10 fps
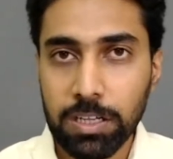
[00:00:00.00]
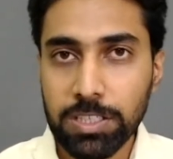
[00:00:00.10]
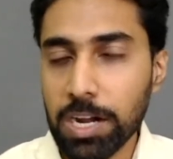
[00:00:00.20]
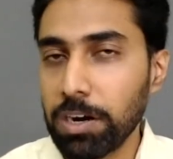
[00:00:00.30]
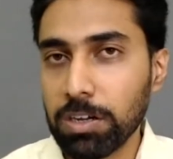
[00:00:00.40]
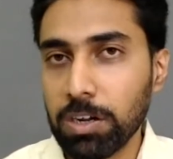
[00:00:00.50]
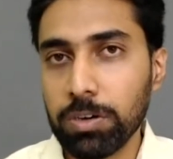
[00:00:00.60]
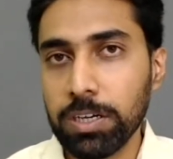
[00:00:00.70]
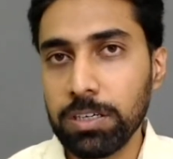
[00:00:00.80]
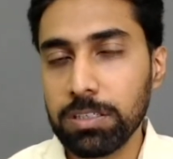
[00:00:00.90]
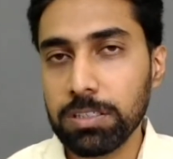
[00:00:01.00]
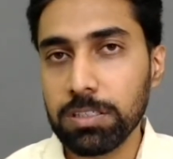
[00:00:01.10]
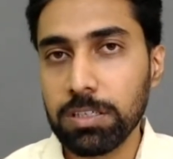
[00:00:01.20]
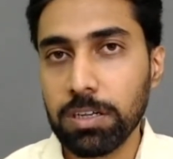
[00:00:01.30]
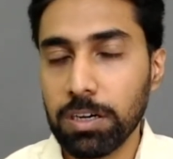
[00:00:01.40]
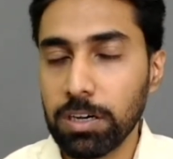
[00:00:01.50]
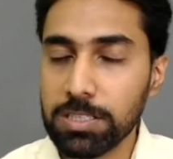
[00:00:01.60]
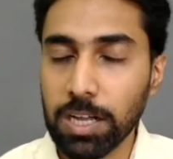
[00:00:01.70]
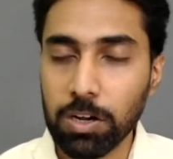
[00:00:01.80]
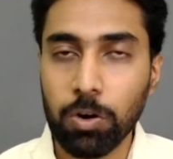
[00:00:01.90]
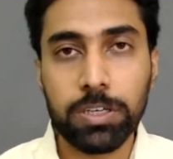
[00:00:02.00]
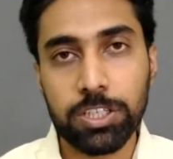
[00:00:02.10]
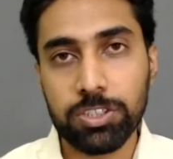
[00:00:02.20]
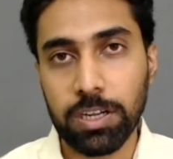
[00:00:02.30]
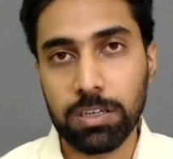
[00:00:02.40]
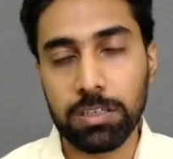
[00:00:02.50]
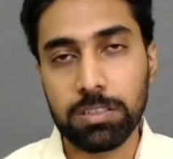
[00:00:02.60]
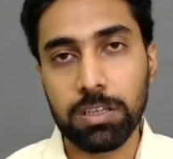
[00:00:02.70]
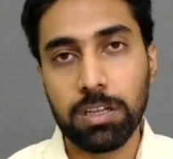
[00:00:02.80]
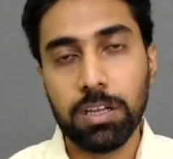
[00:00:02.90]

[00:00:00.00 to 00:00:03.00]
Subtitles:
chartered accountants does accounting standards.